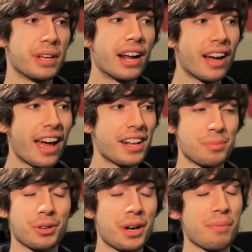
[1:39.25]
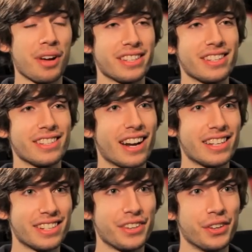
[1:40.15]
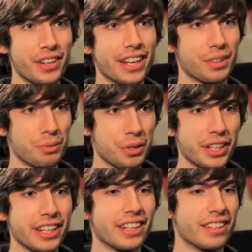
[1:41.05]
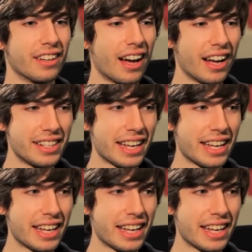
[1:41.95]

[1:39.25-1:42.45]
I, I had some great bosses, and I still like really uh,